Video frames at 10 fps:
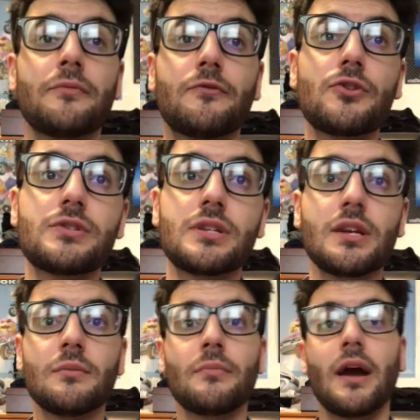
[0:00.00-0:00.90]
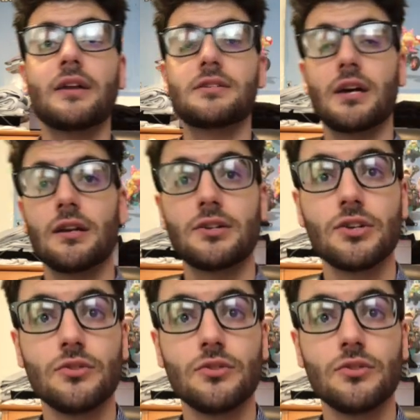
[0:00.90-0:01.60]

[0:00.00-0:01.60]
first team, I decided to